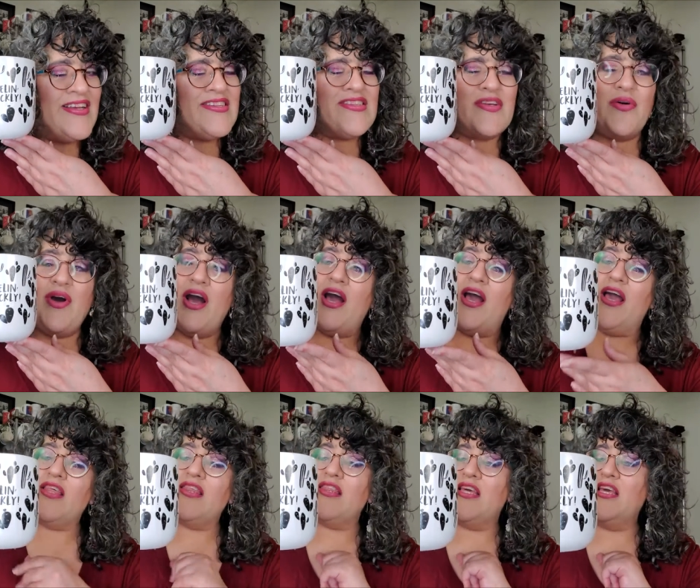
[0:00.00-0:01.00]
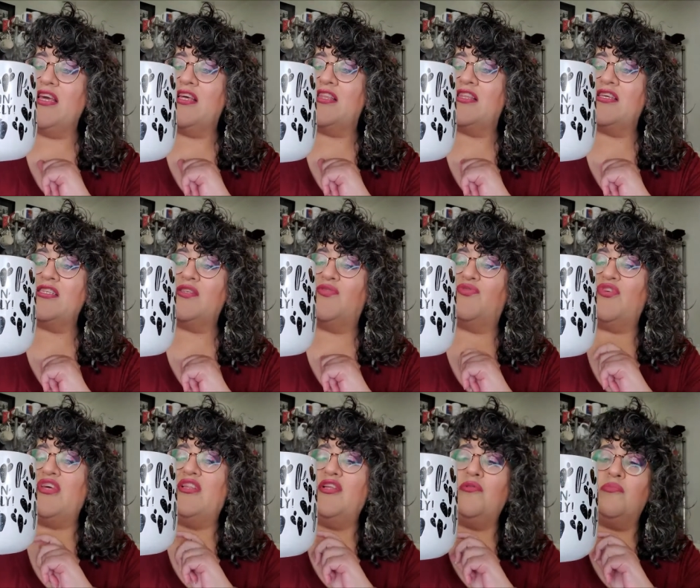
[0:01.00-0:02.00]
So I think this
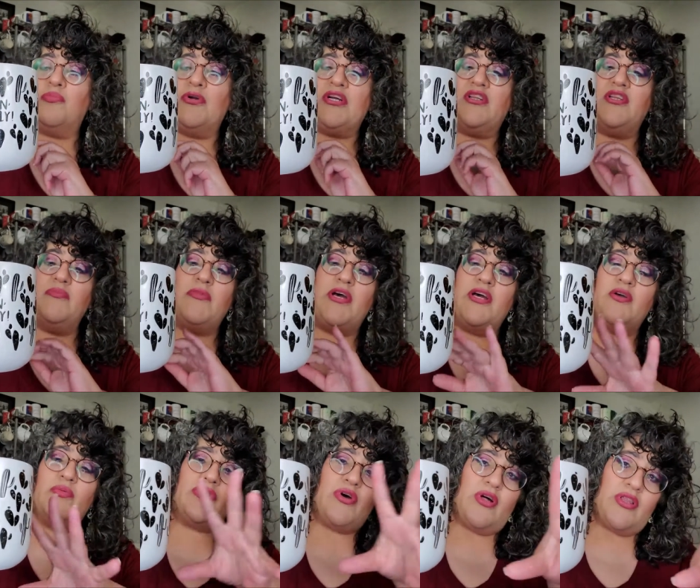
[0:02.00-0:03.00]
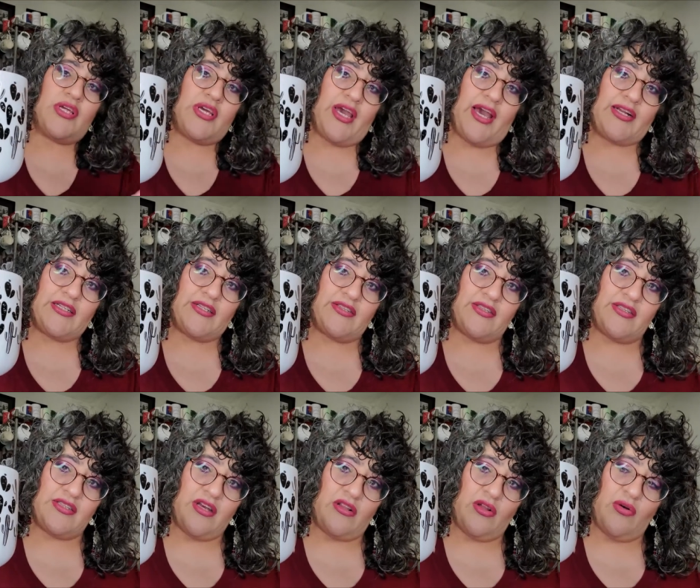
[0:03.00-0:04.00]
feelin' prickly mug with all the
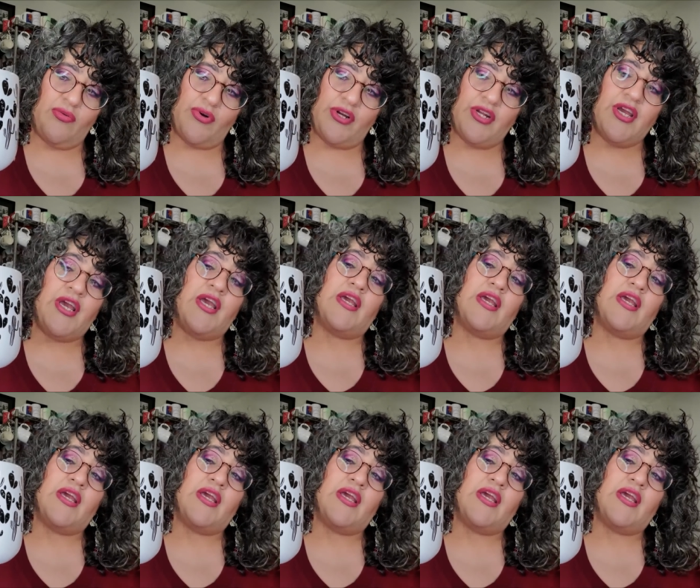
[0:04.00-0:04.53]
cactuses all over it